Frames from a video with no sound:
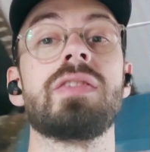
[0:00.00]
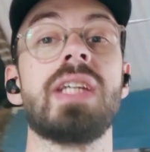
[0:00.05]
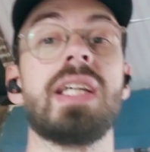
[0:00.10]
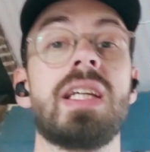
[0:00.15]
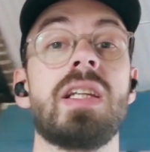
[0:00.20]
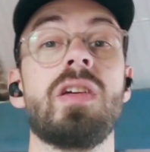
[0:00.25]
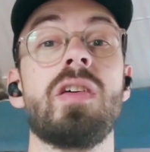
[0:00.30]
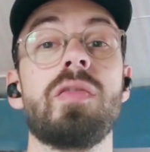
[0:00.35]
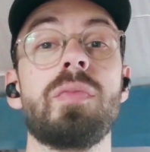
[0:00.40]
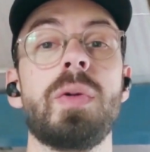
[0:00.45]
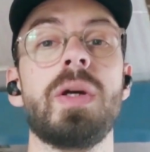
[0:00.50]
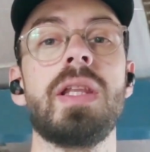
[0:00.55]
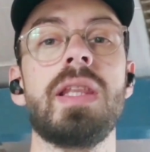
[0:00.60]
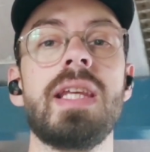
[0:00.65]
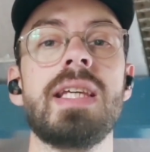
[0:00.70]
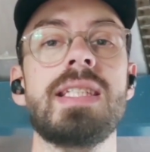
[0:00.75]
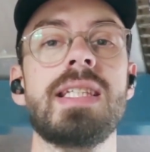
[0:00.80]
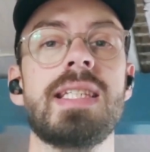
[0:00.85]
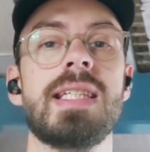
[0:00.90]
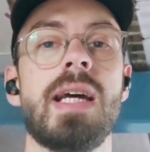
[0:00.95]
taken off, but
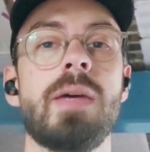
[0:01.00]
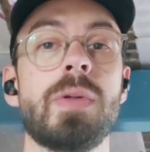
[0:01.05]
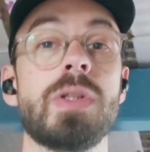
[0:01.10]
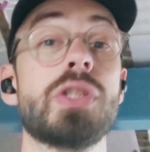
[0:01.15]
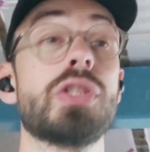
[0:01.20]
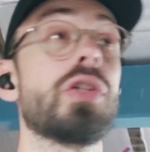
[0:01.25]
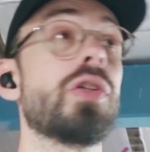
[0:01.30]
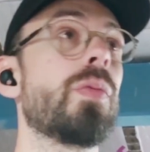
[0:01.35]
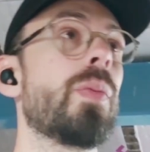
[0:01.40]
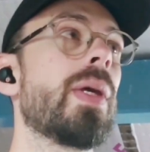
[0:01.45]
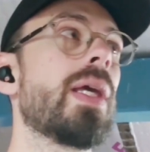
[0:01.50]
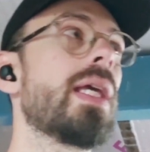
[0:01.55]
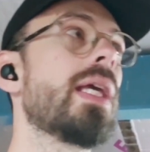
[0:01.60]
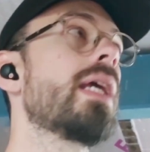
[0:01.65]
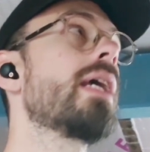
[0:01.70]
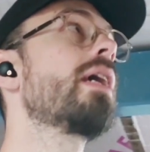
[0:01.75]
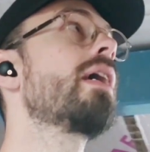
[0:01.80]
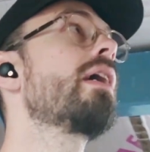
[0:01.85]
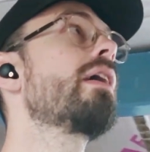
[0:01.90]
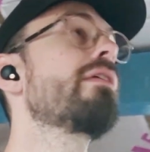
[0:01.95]
this is how it should be.
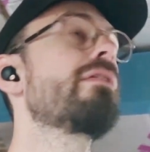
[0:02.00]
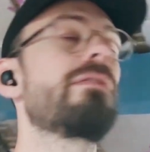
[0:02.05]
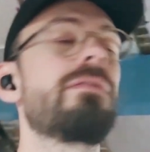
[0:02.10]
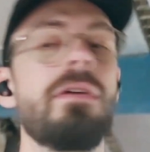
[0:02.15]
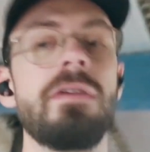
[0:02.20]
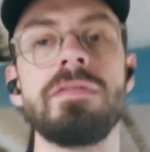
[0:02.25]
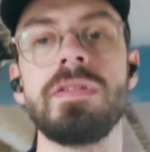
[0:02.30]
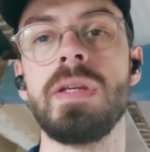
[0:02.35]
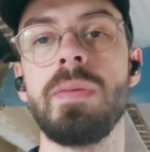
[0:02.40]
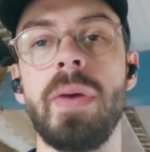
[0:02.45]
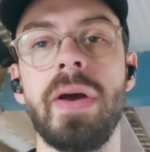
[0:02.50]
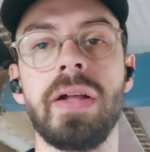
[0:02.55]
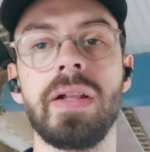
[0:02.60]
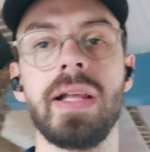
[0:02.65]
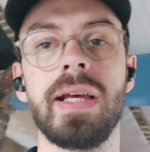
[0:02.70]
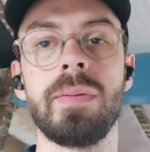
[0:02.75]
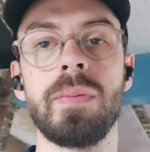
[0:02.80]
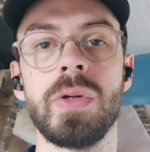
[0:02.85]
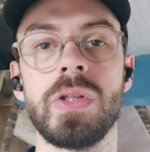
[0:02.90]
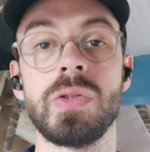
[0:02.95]
50mm
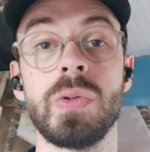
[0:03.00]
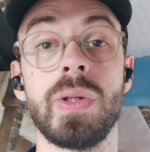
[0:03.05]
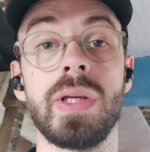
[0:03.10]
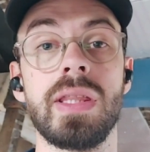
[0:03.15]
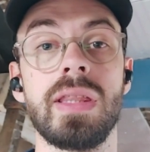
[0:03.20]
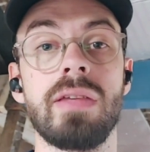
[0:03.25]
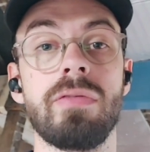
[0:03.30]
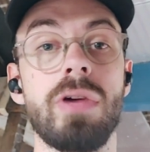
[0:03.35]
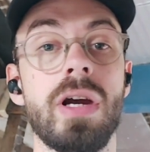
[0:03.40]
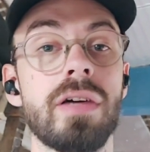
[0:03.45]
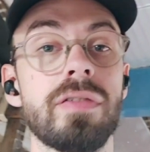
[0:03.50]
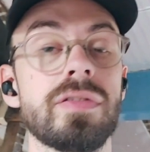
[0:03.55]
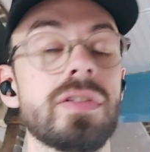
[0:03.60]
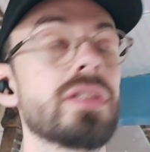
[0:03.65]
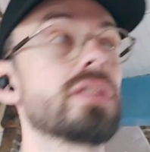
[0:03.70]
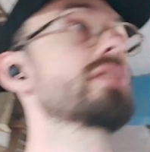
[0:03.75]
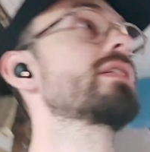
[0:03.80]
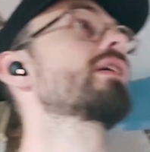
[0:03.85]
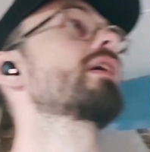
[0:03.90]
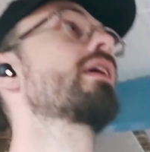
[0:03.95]
in between the
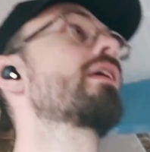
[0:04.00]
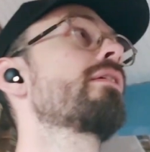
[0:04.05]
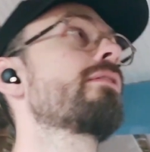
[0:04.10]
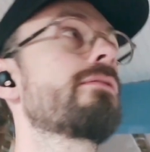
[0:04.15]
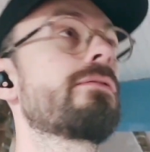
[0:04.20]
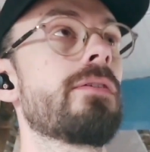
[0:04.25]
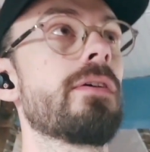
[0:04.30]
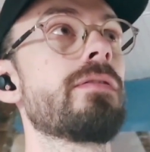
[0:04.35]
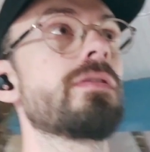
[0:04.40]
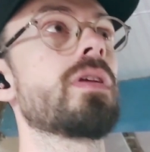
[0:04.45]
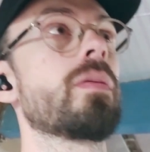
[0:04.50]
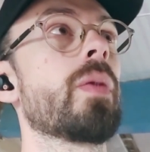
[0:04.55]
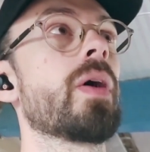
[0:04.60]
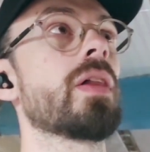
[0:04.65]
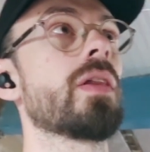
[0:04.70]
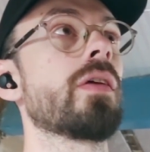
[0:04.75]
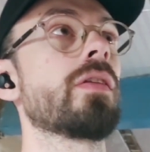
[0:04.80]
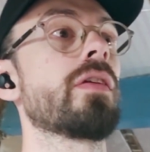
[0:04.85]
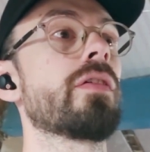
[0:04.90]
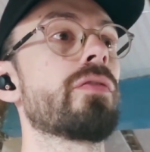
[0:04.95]
rafters,
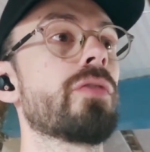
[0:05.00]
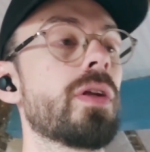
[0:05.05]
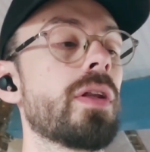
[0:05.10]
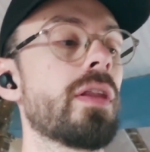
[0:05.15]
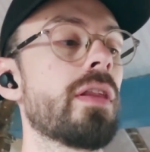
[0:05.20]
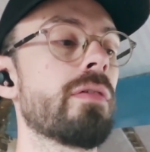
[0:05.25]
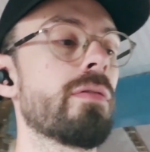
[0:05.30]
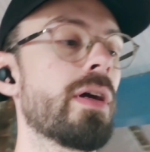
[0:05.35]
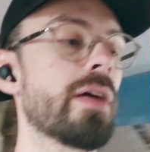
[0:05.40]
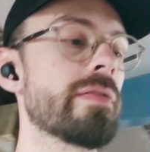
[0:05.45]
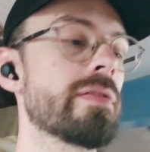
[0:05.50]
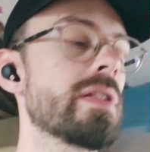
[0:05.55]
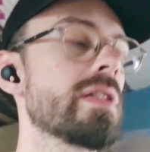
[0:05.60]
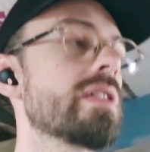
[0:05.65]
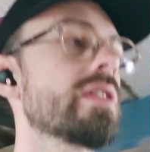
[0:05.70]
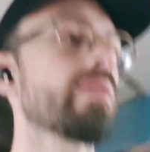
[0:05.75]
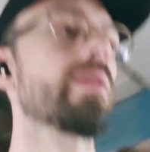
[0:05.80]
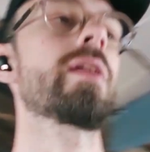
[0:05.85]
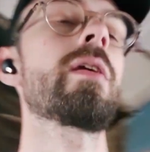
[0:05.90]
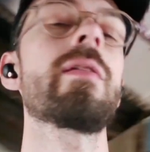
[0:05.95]
50mm on the front of the rafters.
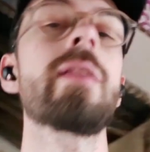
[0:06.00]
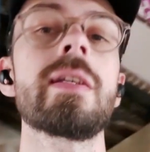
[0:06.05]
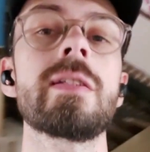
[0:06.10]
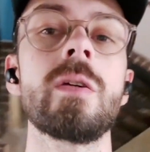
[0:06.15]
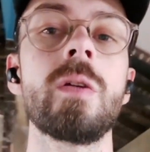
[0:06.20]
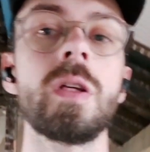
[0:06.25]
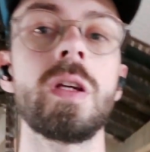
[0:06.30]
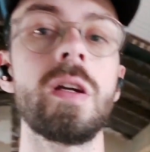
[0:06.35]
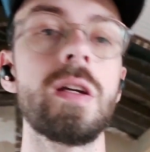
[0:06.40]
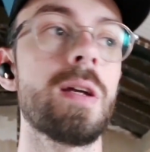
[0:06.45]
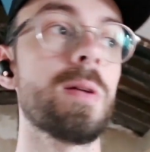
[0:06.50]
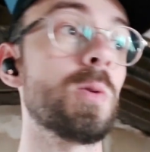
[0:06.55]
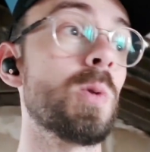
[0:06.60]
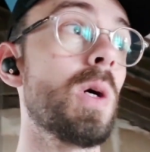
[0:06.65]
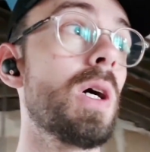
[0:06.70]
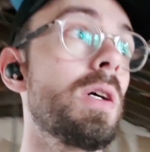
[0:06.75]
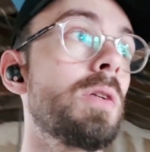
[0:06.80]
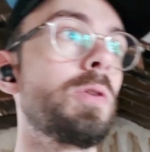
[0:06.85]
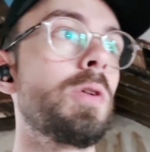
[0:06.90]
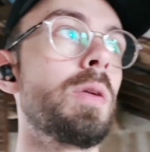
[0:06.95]
So I know that's only going up to
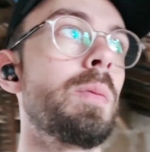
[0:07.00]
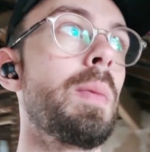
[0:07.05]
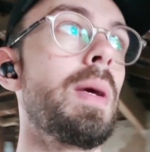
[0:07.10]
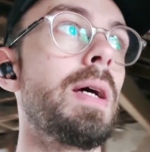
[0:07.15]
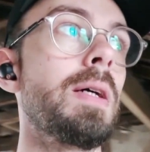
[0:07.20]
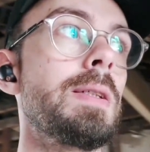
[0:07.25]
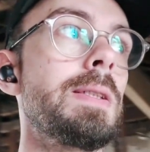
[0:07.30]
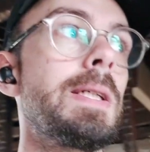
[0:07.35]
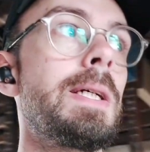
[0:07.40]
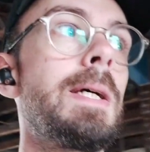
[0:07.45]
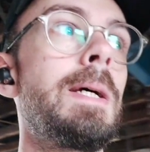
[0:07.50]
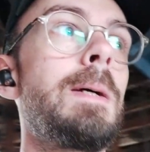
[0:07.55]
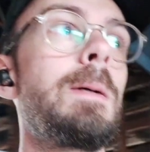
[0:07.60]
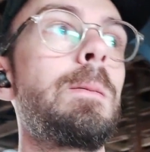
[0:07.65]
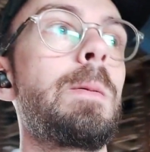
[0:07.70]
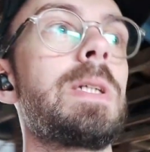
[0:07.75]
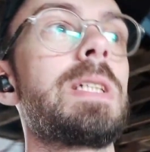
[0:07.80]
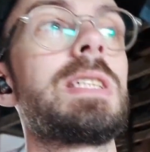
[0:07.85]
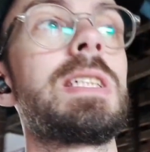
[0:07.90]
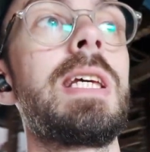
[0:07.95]
100mm,
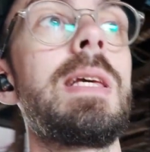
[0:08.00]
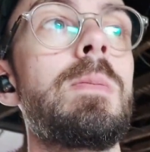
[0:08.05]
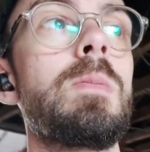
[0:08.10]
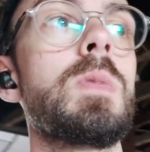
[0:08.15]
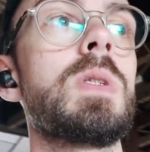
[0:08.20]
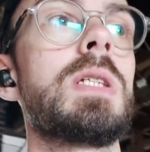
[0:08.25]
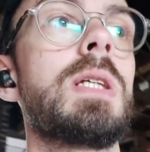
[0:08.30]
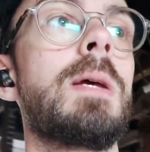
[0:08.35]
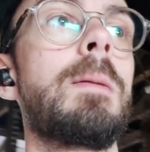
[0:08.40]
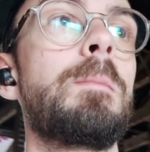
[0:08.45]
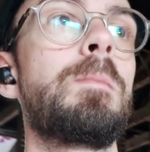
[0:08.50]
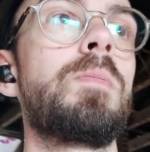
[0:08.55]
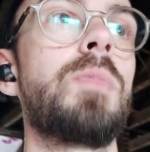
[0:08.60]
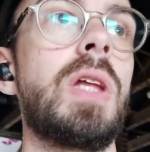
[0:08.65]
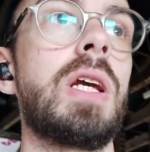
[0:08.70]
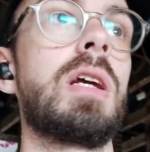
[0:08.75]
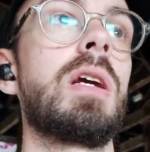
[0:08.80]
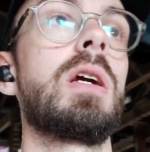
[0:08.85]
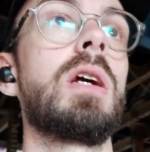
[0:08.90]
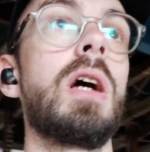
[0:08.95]
which seems
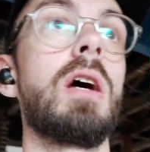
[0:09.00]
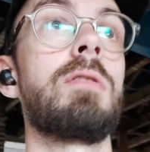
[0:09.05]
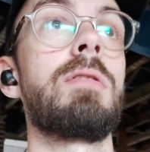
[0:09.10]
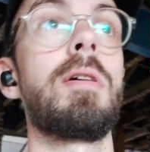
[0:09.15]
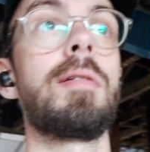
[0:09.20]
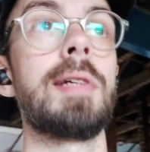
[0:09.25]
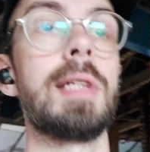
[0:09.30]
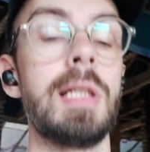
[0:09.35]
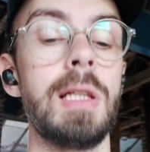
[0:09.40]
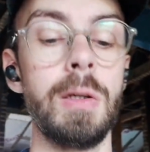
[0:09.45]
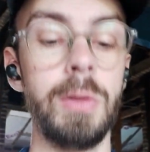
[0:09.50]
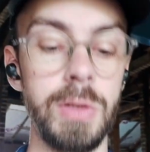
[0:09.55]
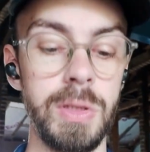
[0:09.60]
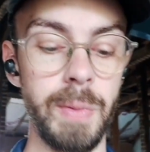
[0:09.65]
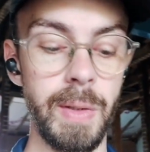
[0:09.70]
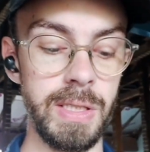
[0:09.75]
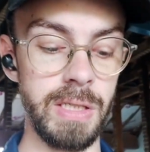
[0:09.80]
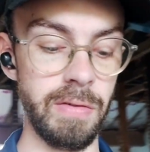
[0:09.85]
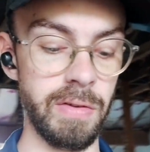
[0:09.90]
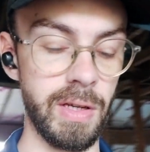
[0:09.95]
like a very low
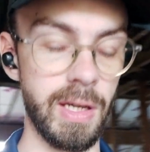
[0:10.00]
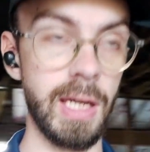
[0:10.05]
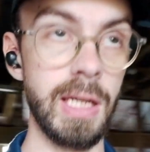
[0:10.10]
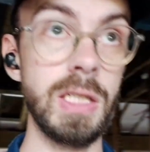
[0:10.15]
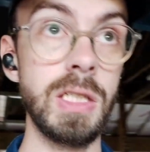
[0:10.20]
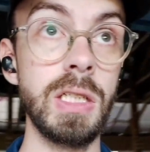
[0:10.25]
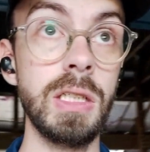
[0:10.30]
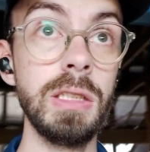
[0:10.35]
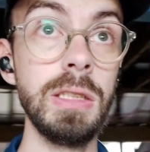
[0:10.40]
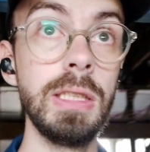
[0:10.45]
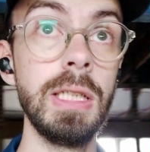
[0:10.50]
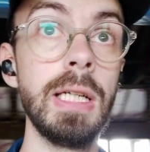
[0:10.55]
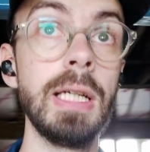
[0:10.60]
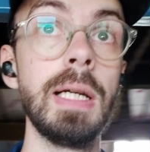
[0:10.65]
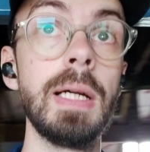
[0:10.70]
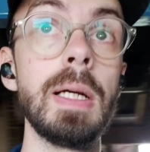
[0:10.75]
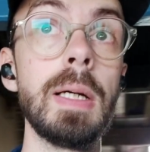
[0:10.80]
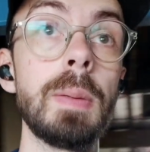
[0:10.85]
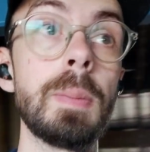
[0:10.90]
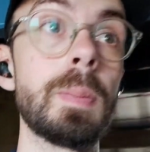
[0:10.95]
specification,
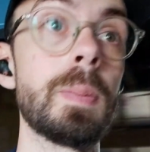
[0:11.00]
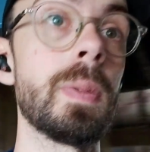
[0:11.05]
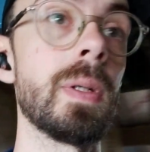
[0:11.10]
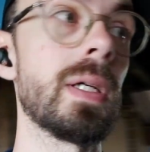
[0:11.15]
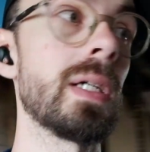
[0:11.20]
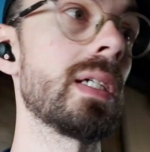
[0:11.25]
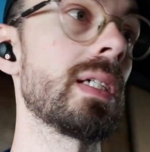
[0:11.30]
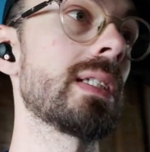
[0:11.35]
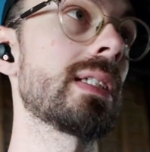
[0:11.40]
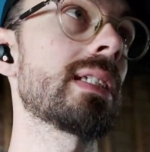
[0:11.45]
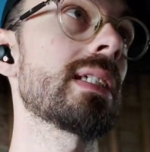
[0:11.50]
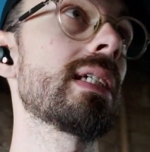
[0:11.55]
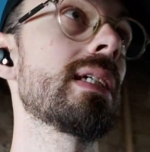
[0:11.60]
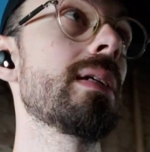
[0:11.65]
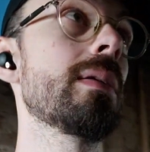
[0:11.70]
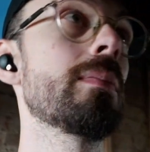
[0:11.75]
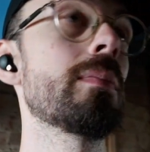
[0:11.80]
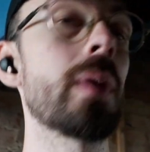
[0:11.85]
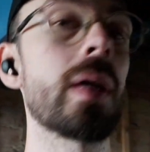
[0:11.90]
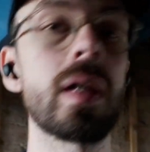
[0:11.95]
but
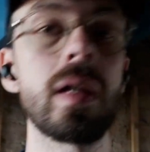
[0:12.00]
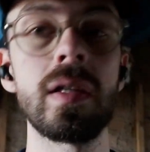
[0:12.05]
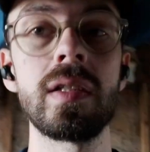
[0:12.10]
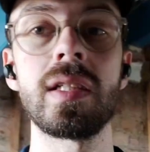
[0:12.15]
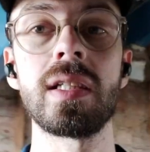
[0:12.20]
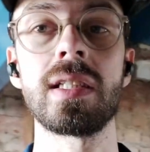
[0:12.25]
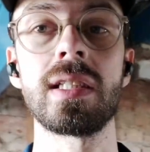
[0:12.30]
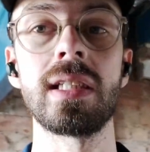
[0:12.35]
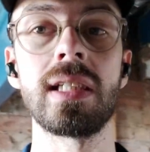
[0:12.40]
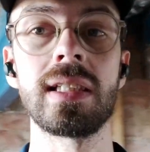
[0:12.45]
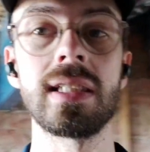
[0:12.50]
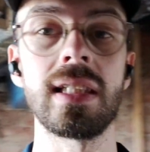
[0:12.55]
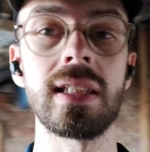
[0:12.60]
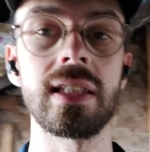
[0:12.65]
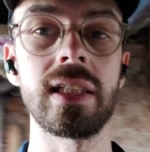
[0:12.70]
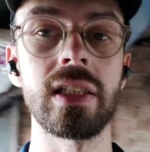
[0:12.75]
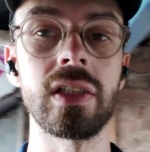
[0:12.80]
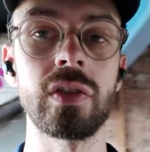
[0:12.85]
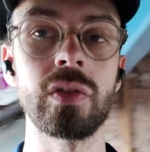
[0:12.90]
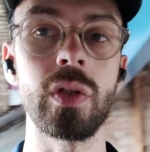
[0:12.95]
because it's an
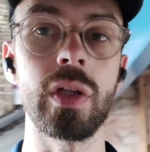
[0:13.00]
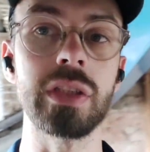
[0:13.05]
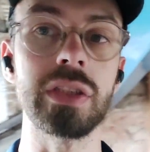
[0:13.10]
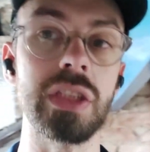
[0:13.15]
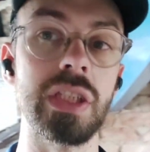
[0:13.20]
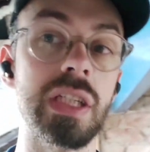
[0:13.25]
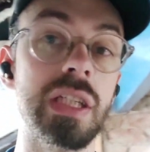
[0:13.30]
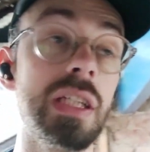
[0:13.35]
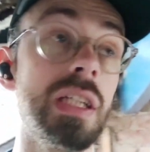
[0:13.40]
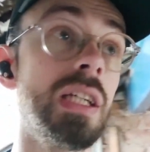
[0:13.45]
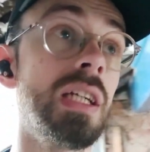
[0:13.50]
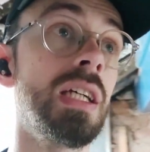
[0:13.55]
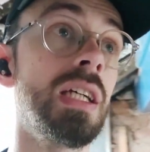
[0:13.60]
existing structure